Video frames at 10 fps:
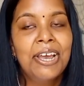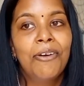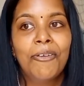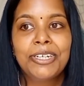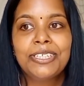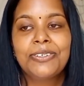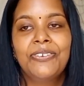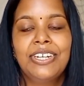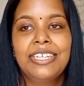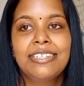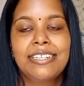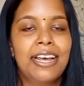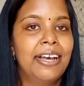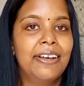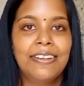which was
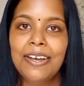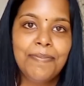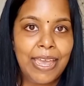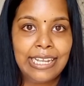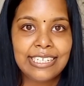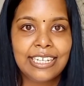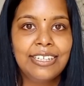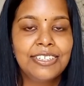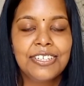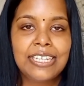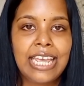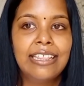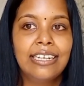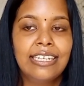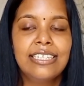amazing to say
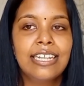the least.